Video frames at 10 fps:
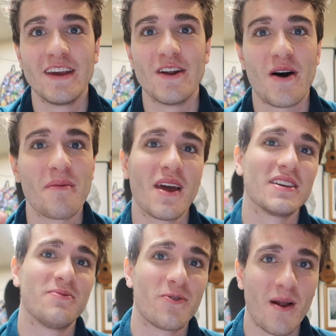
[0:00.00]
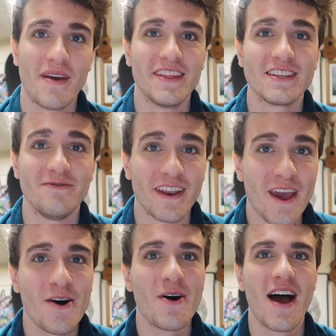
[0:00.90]
You know, I'll be honest, before I made this
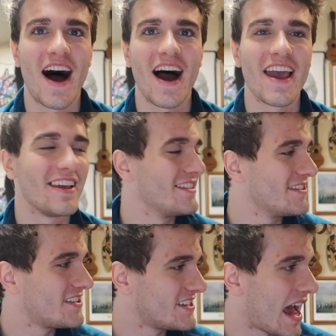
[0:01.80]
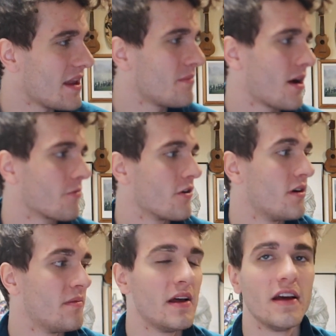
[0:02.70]
video, I sat in my
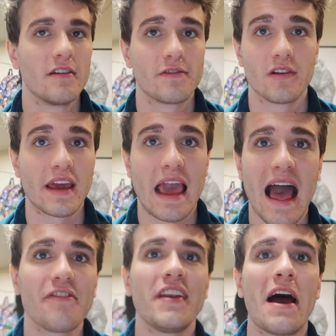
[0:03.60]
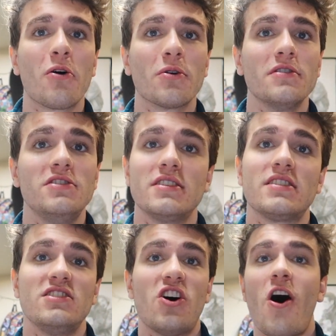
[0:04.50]
room for like half an hour
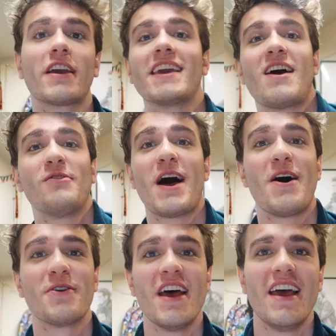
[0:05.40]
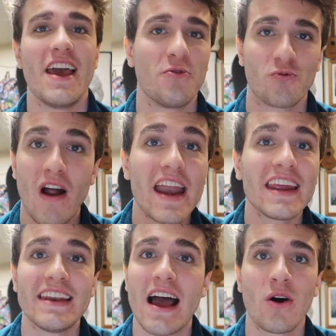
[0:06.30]
just talking out loud and
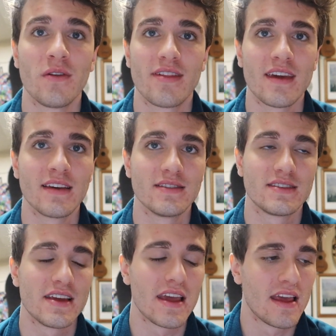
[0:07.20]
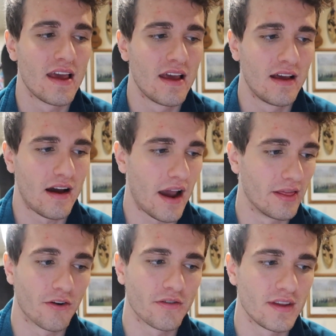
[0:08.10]
writing down things that
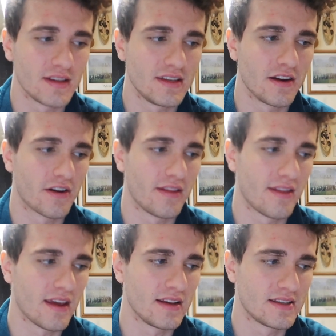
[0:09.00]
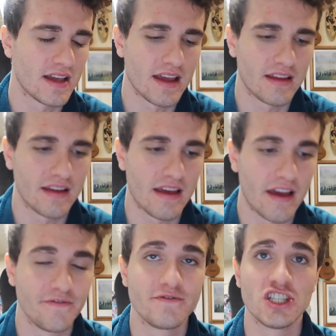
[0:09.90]
I learned this year and things that
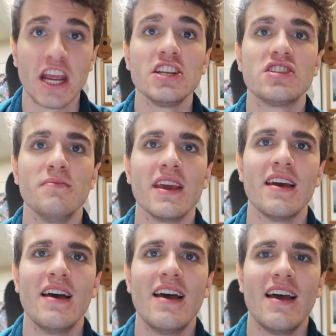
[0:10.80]
have changed me.